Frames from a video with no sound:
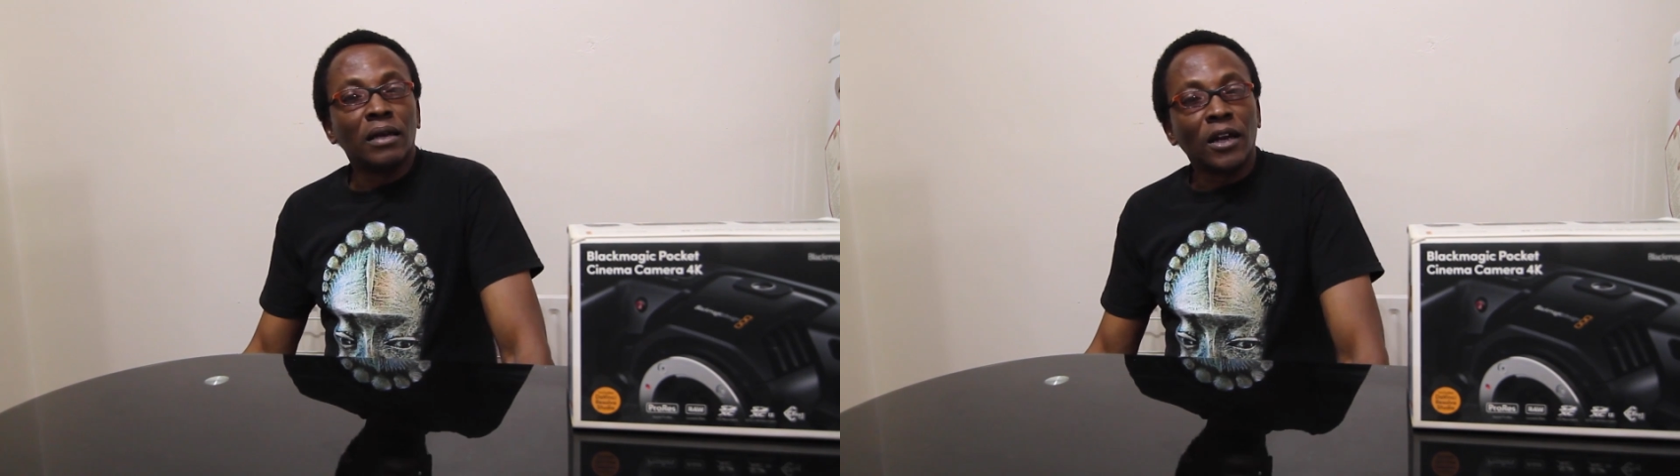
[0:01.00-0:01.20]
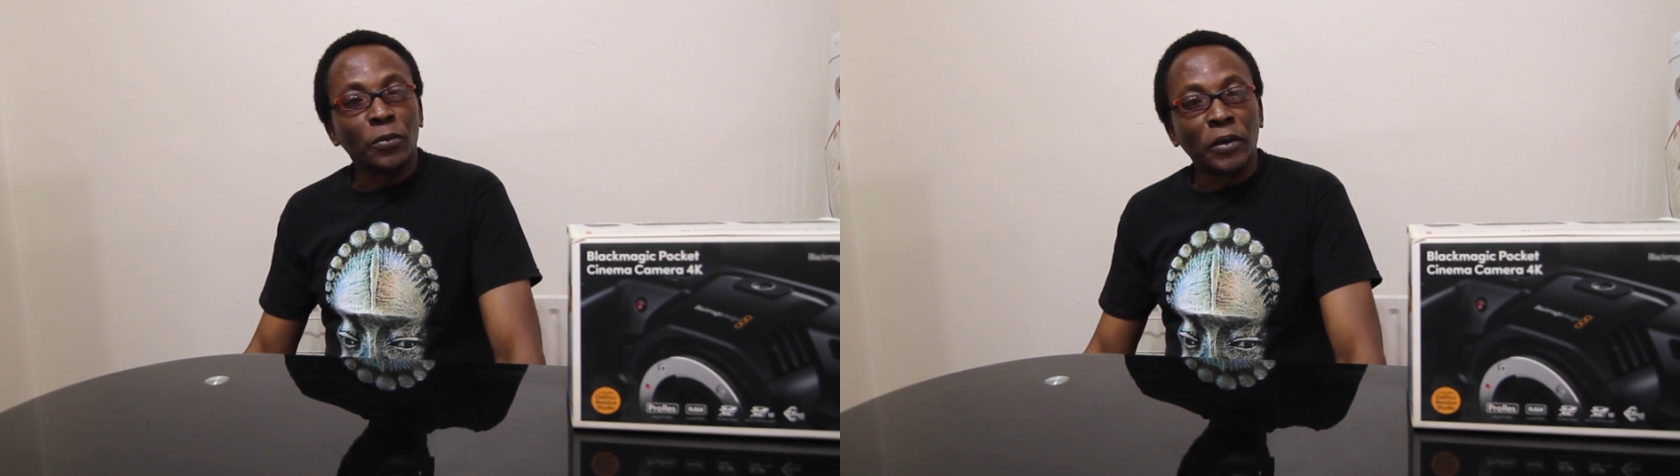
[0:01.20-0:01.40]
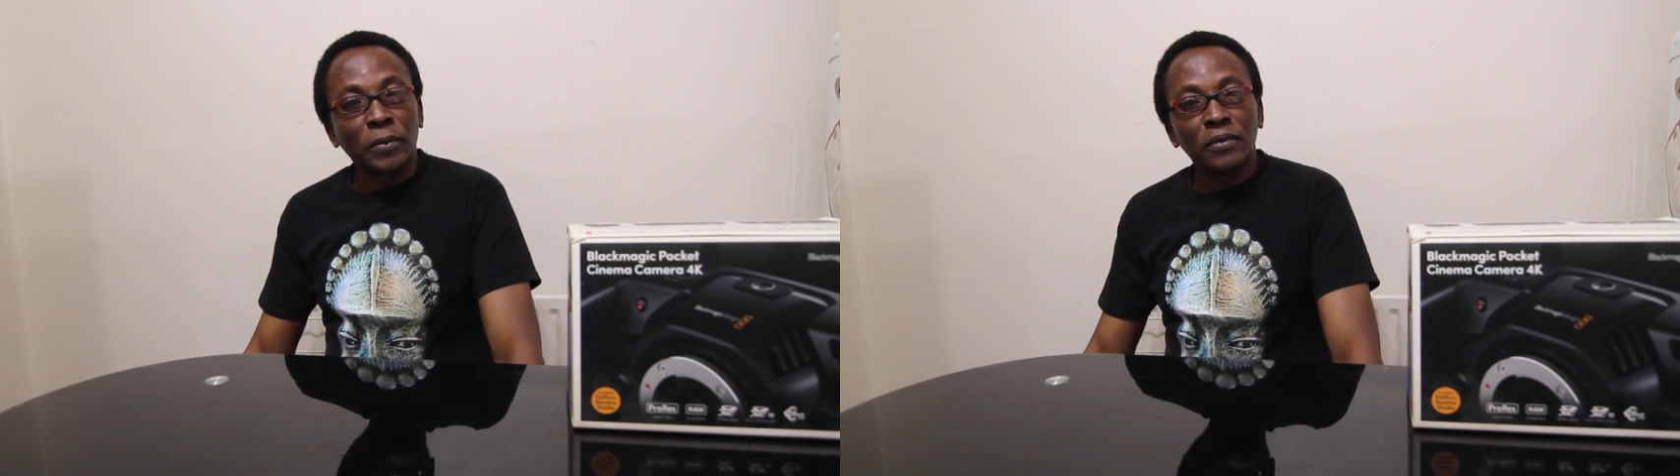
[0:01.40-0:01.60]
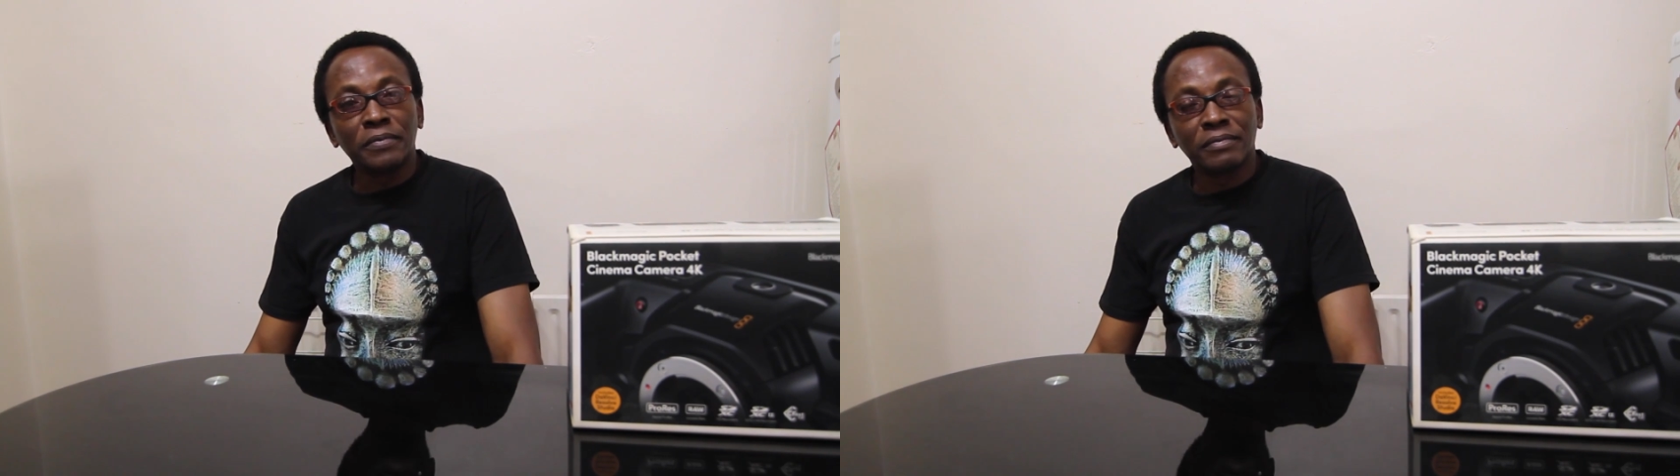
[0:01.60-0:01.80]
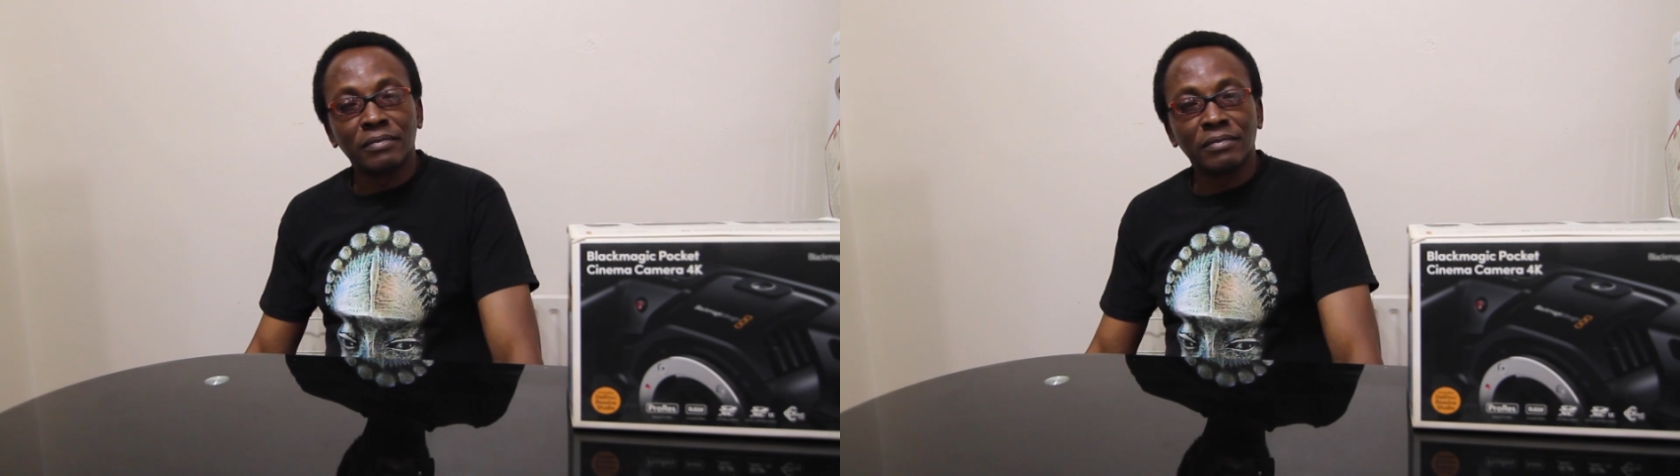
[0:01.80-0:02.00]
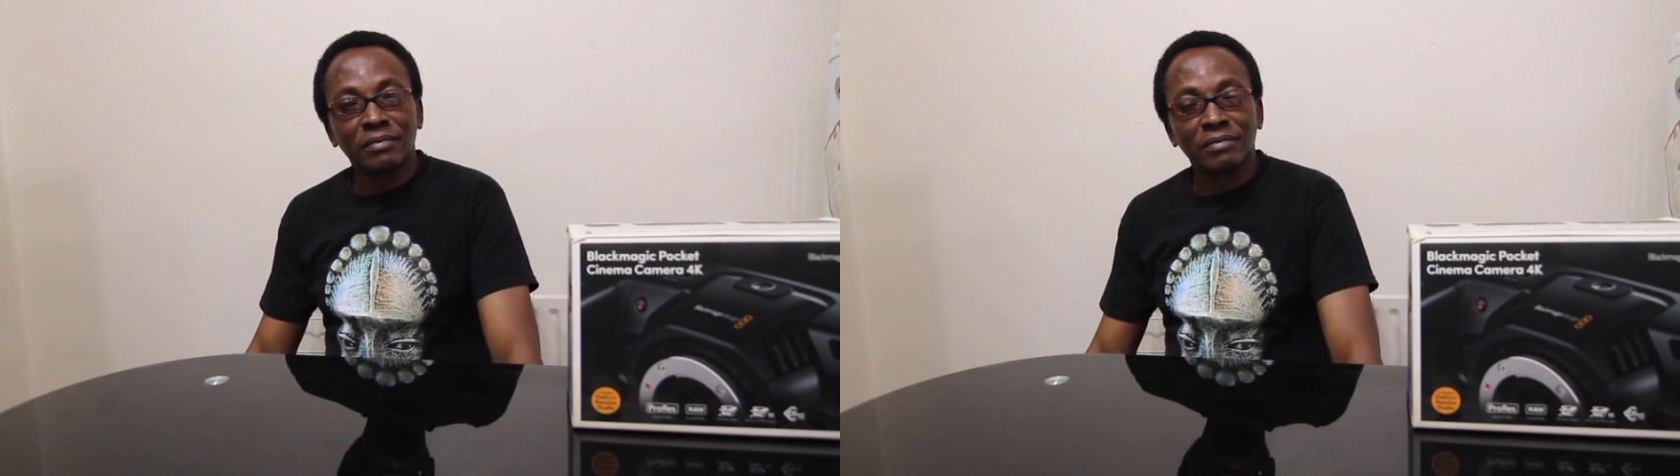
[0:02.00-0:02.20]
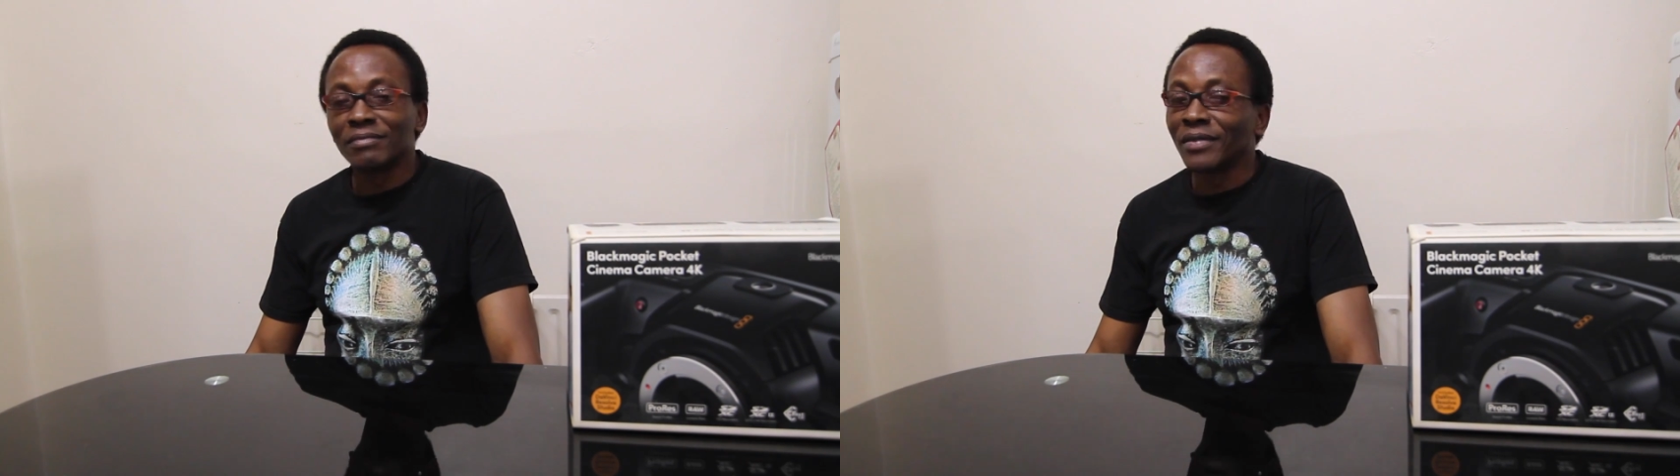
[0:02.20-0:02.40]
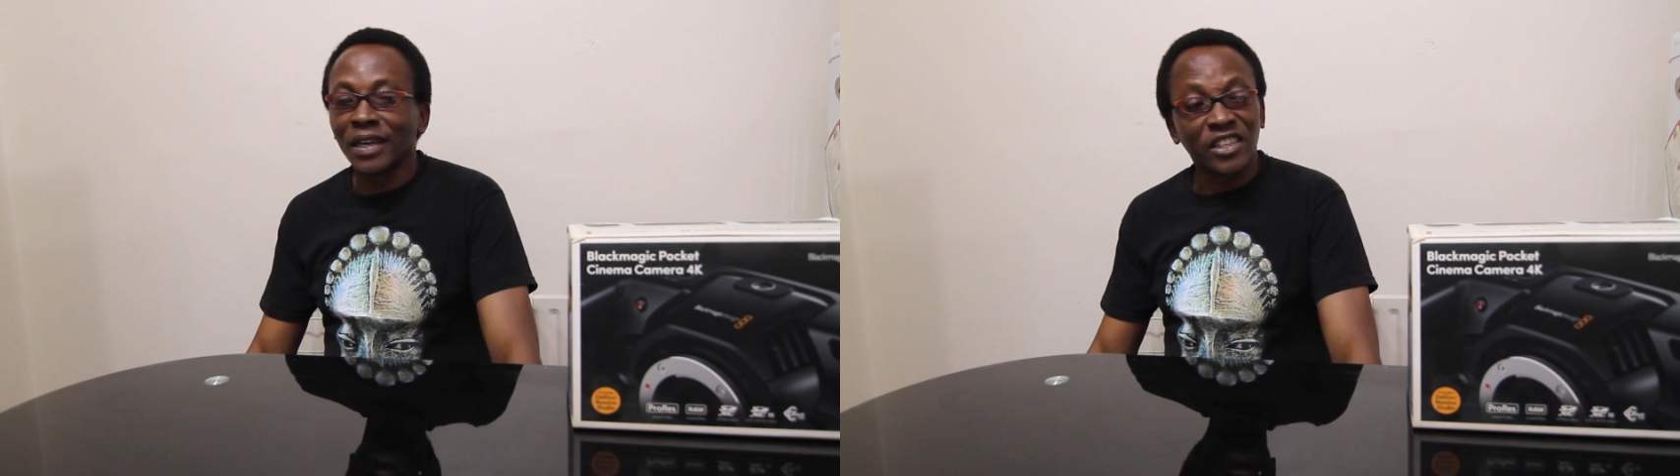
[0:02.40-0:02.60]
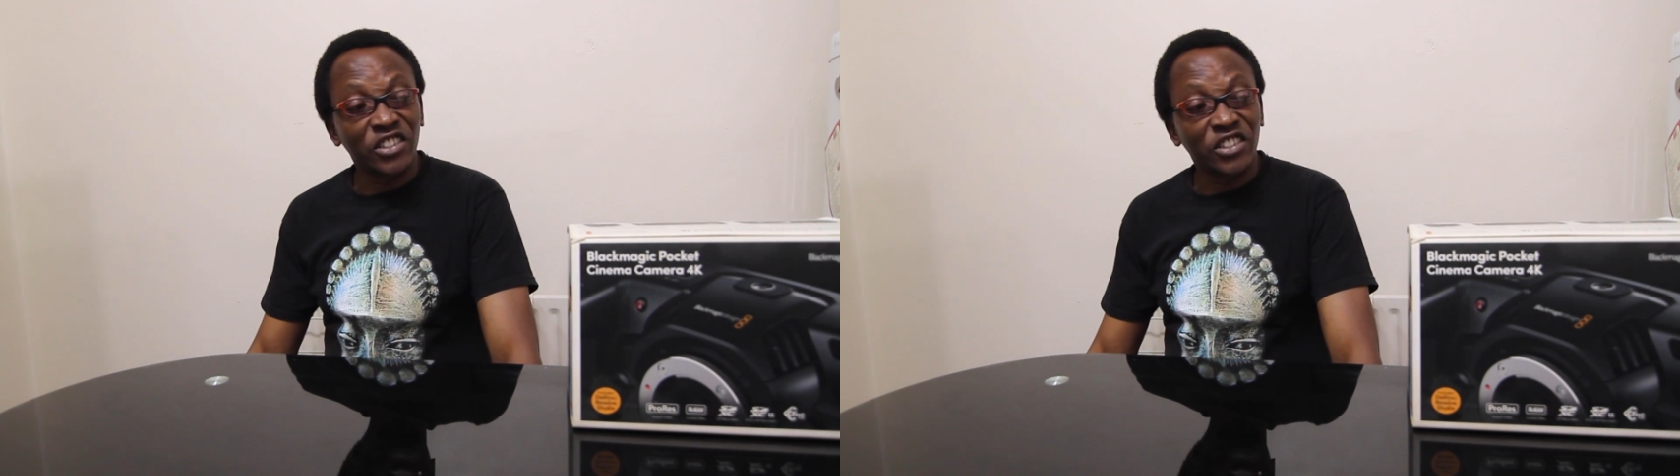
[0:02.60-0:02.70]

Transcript: Hello people, it's